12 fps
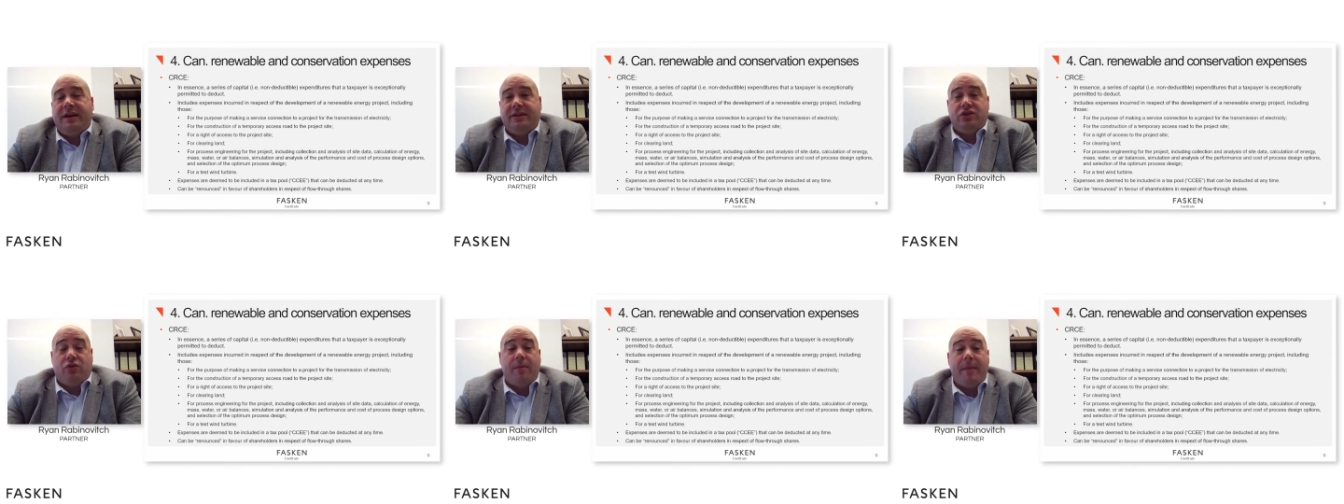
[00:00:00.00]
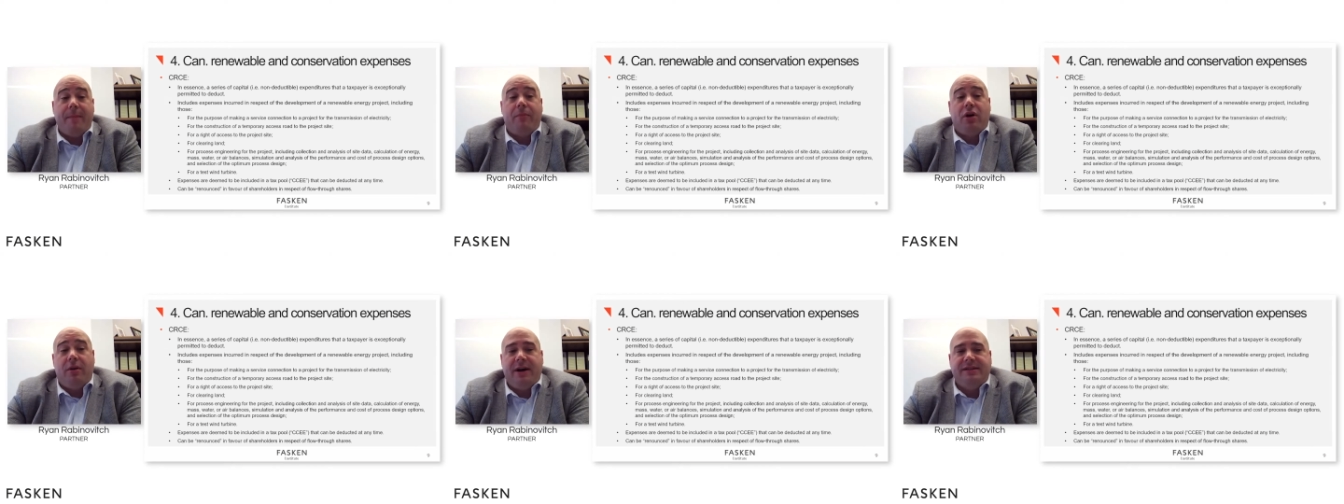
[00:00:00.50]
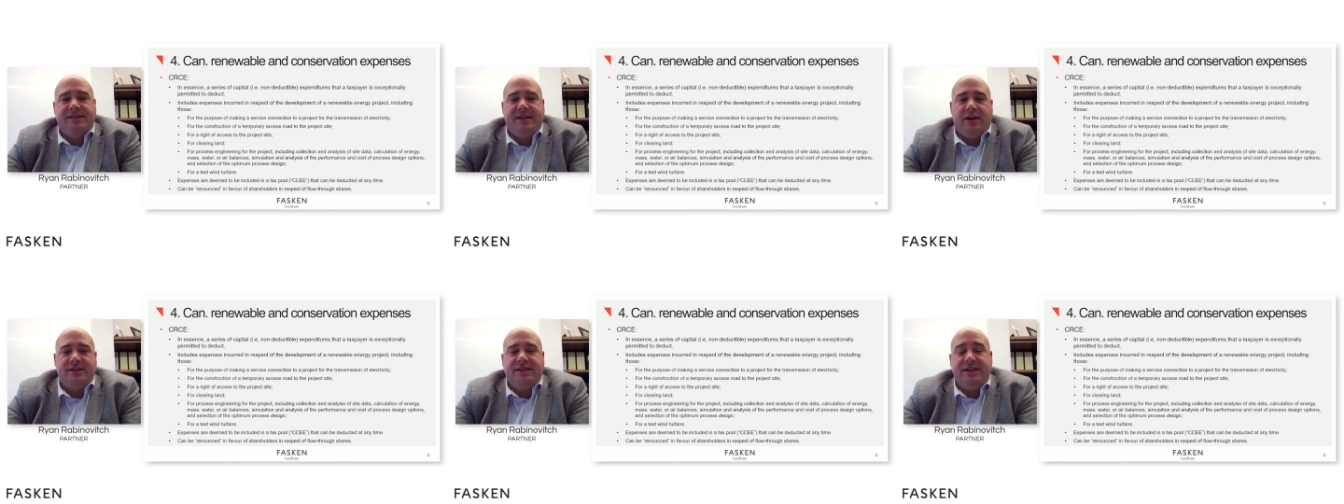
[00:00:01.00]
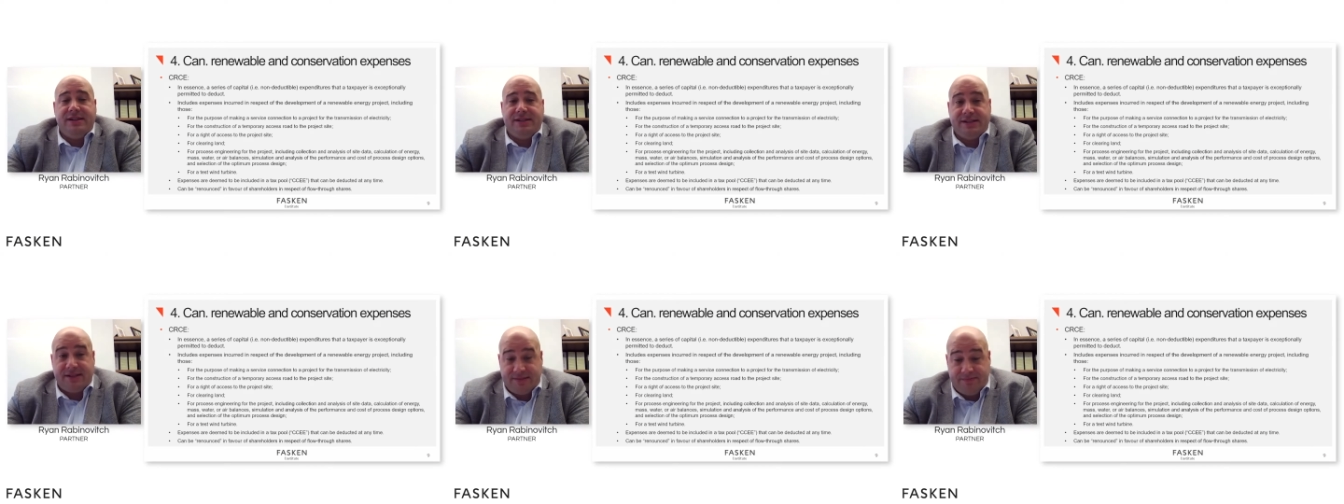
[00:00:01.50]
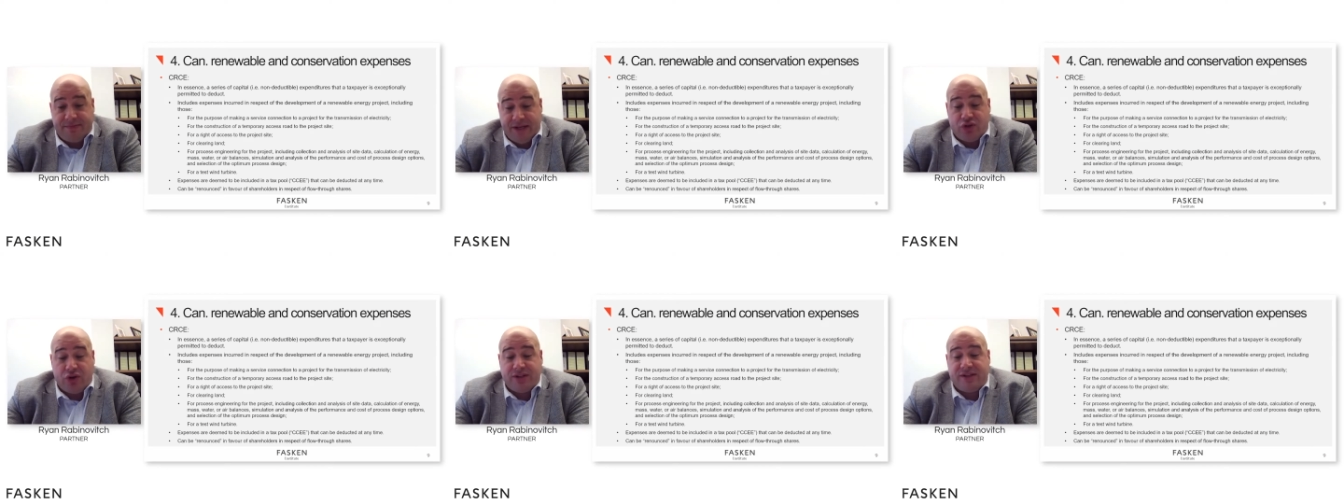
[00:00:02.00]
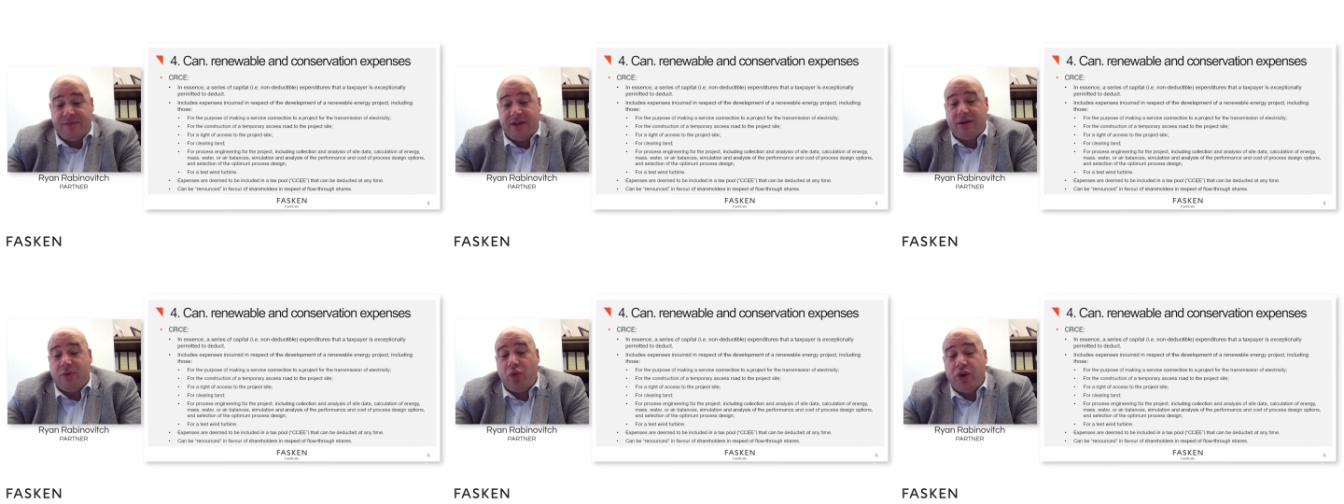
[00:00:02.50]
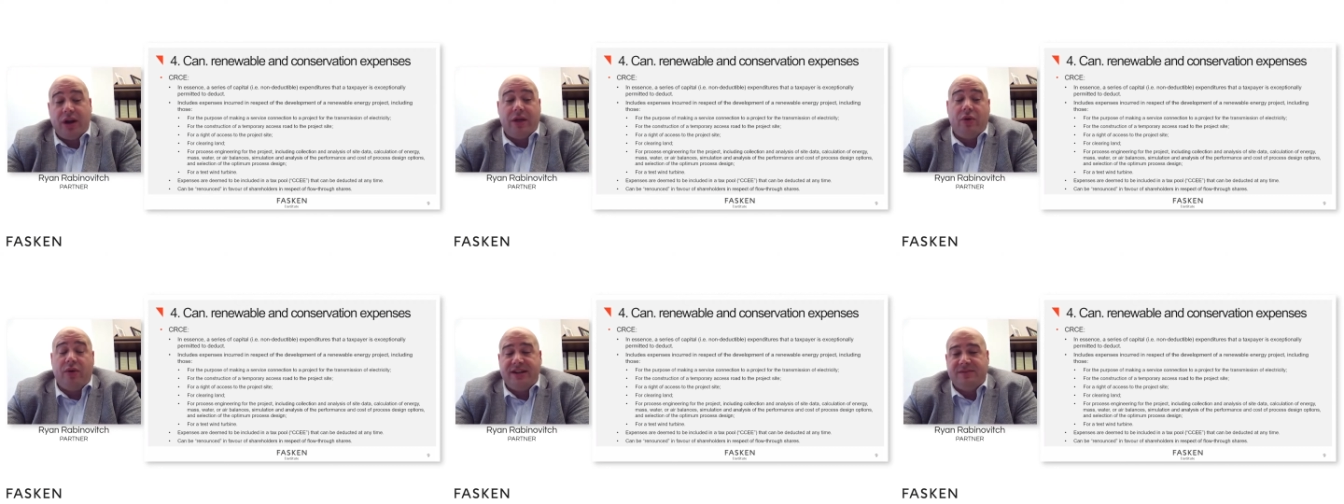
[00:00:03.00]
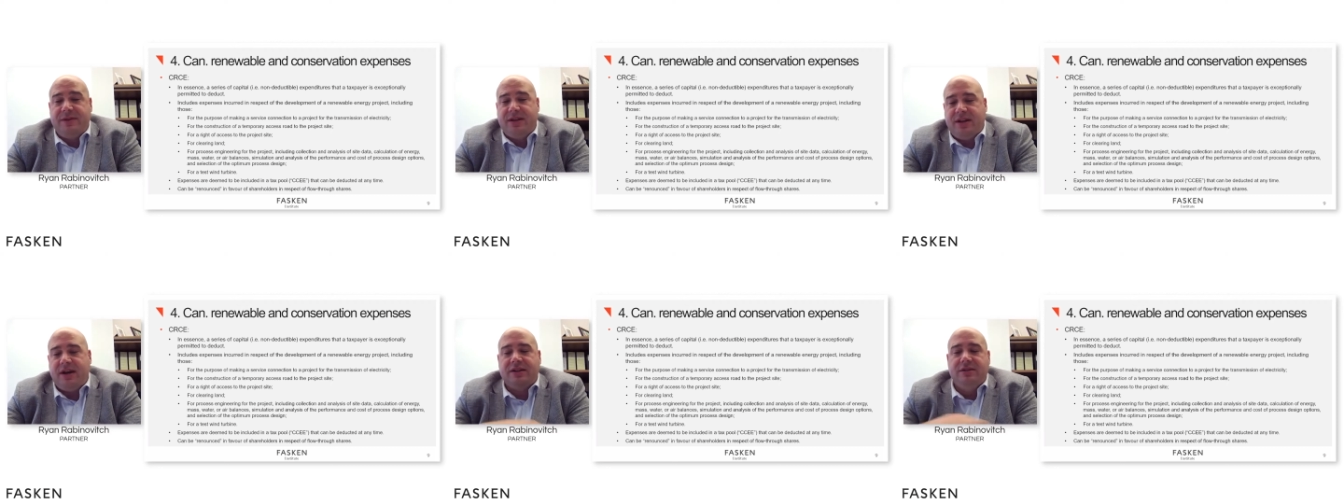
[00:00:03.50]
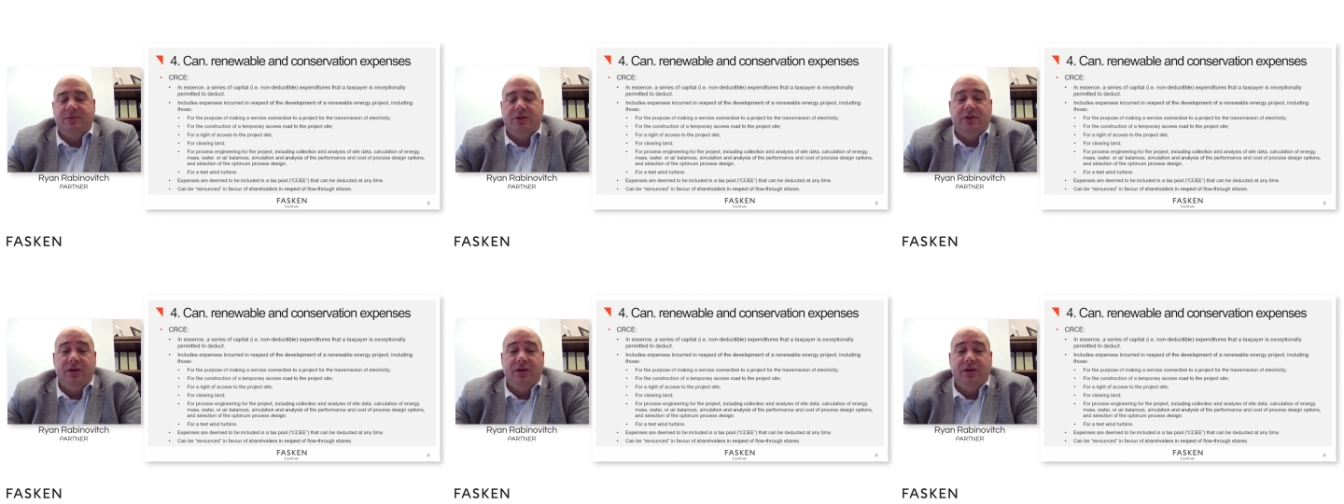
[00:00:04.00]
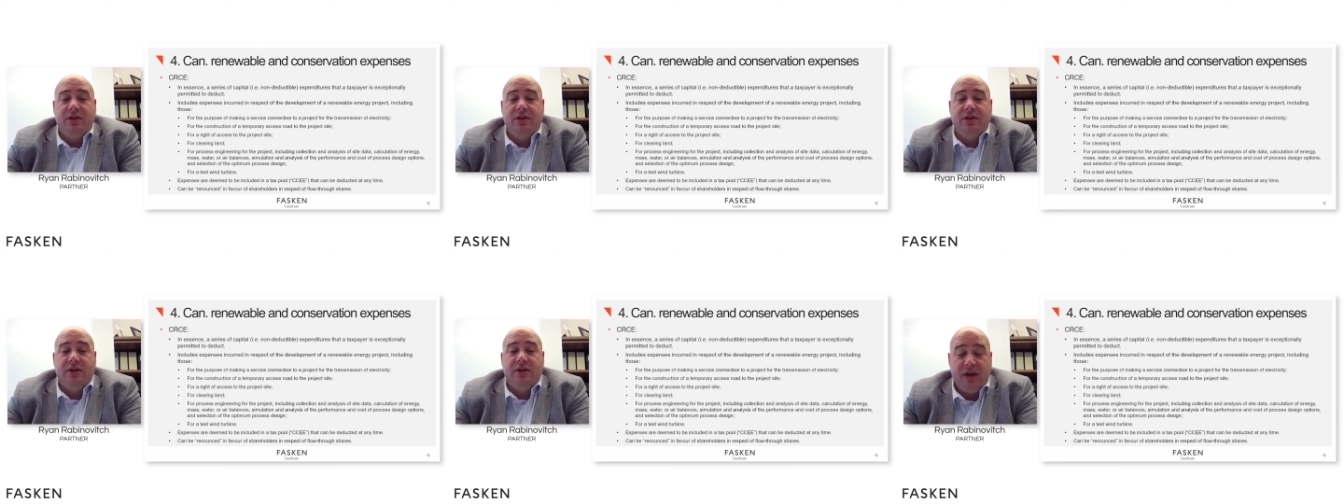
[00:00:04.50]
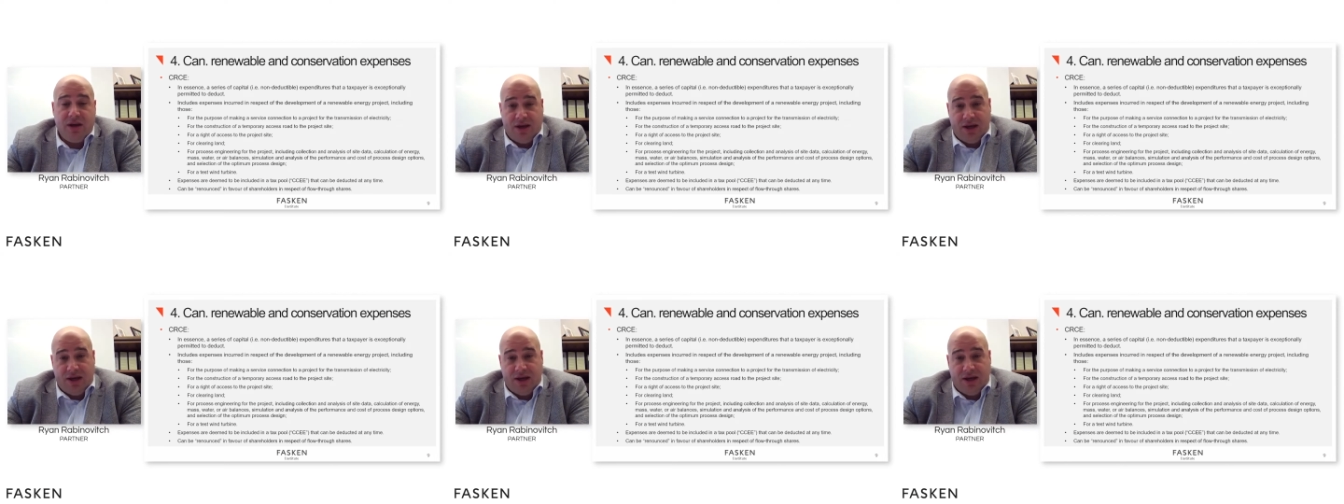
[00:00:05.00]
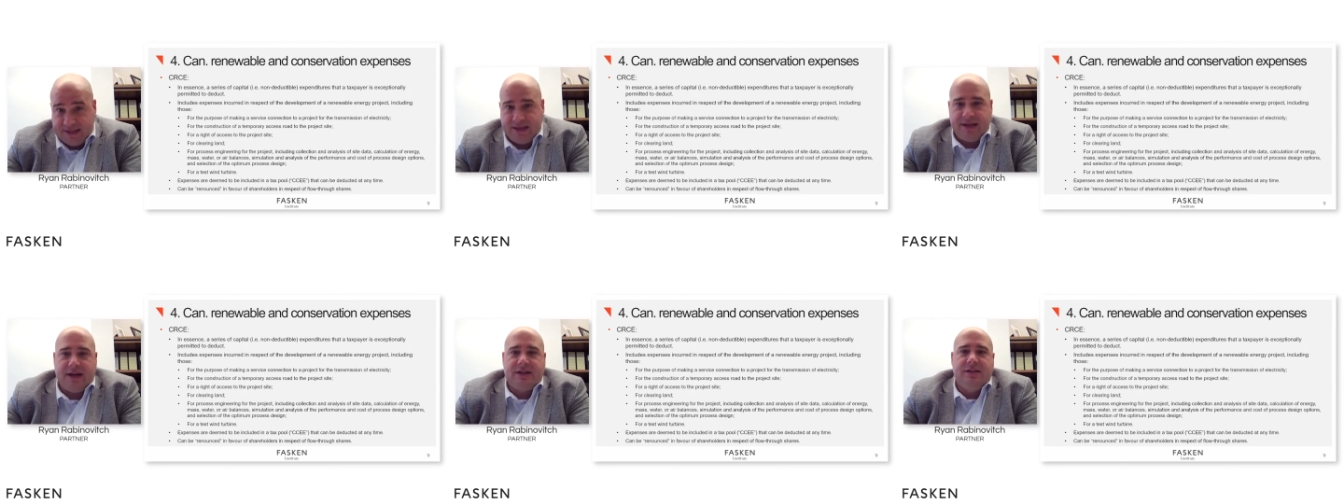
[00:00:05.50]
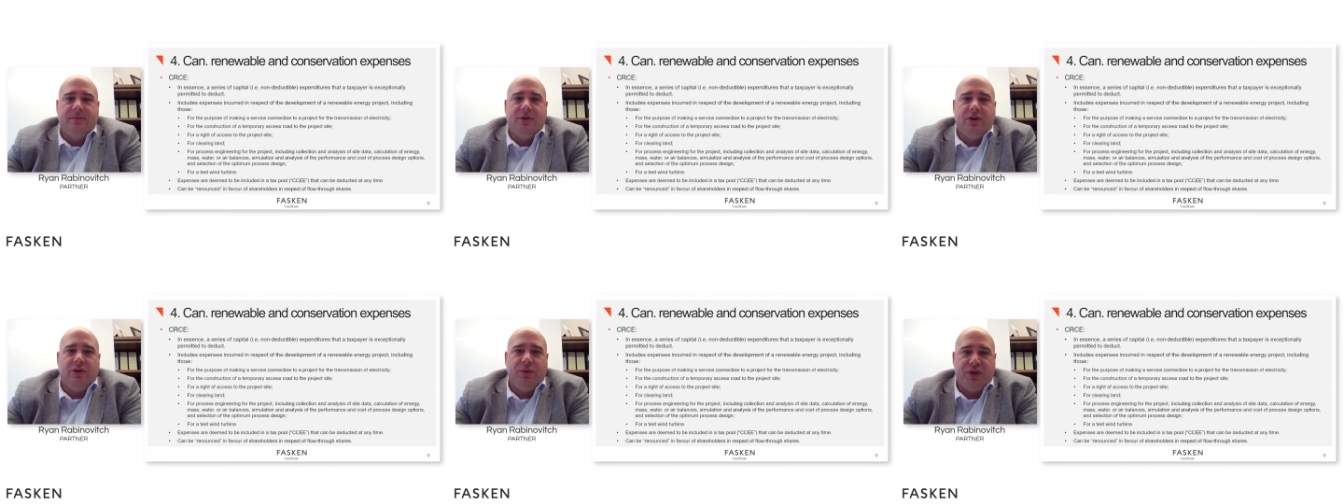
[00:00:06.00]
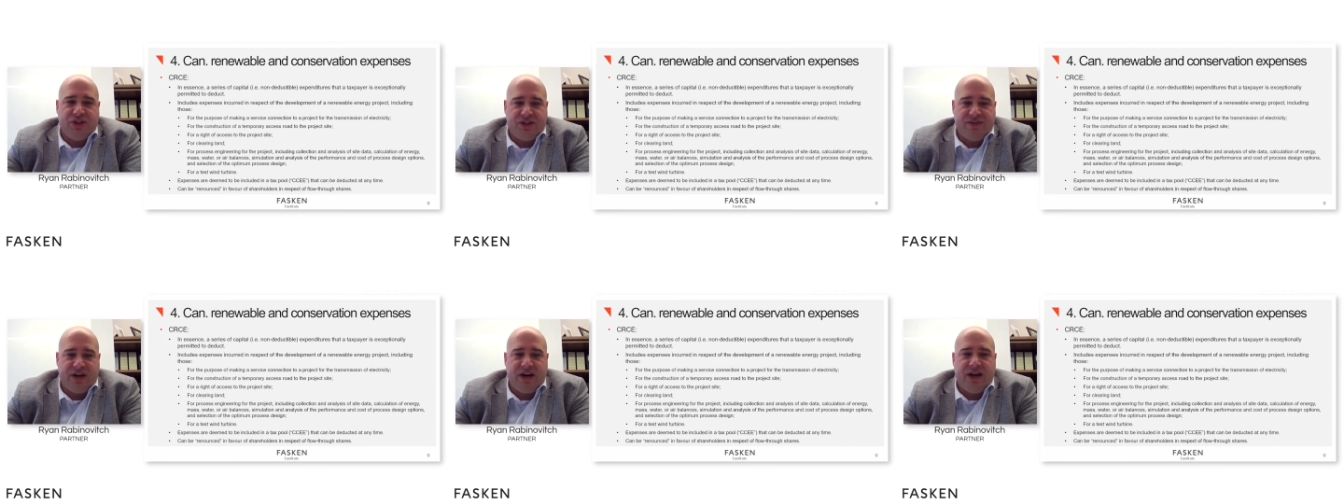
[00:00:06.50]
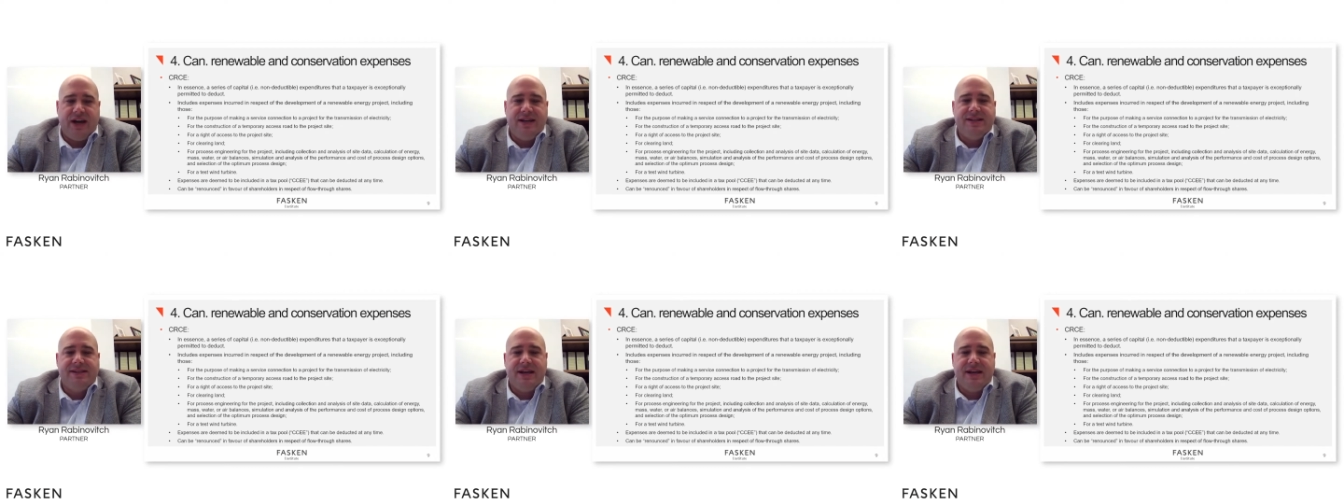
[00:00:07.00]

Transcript: to remember about CRCs, it turns something that wouldn't otherwise be deductible into something that is deductible, which is very nice.